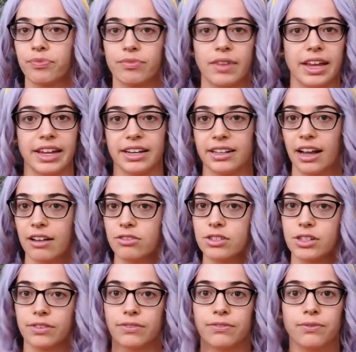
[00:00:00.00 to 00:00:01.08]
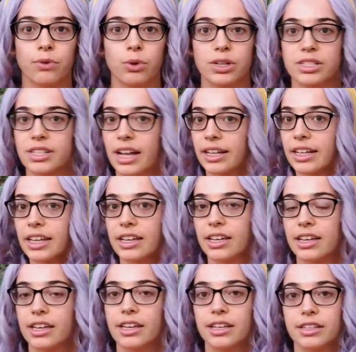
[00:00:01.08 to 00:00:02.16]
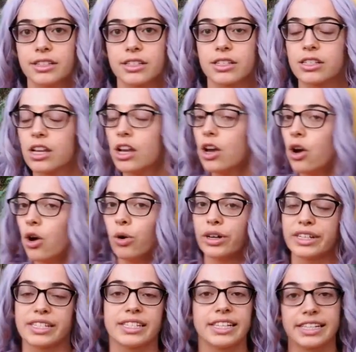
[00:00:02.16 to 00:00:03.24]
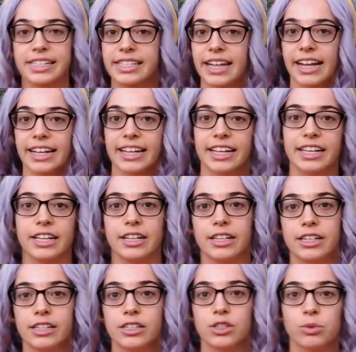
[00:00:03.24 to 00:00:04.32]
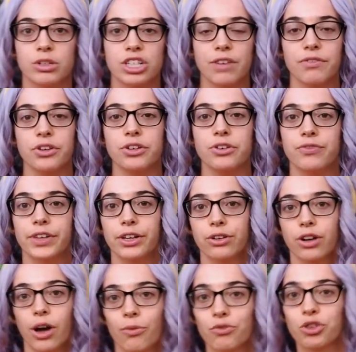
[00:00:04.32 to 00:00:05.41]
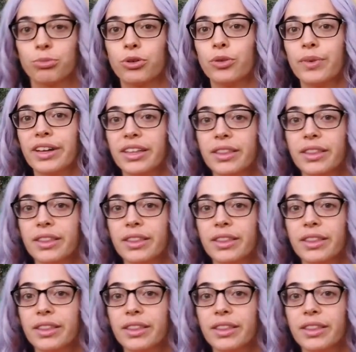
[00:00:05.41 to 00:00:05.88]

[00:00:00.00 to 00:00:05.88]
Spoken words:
in counts of 4 seconds or 6 seconds, whichever you feel comfortable with.